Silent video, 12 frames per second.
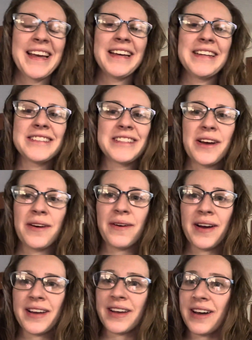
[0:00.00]

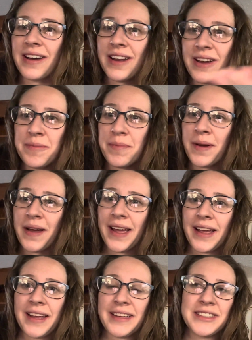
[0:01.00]
So I got up,
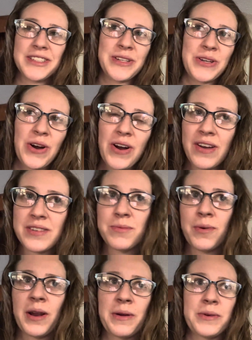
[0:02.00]
I did the
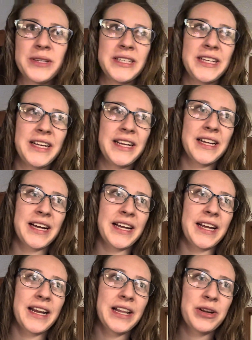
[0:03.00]
dog's morning routine,
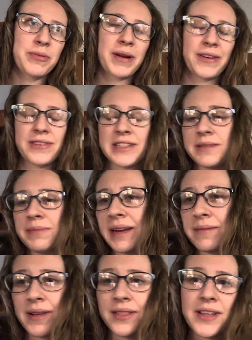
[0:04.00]
I ate a little breakfast,
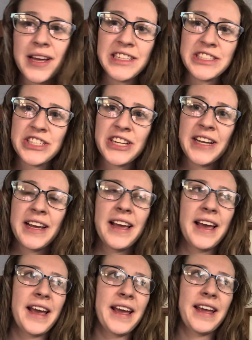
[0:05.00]
packed my lunch,
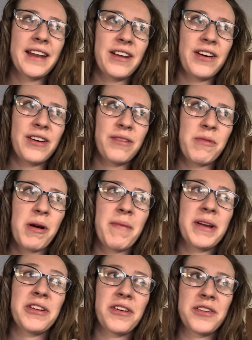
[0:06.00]
and now
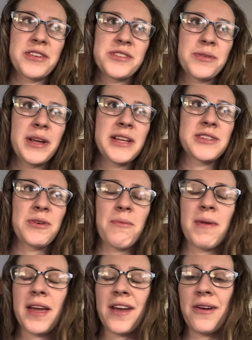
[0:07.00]
my daughter's awake, so
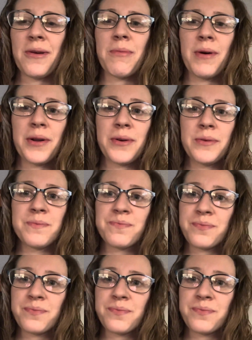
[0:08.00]
I'm making her bottle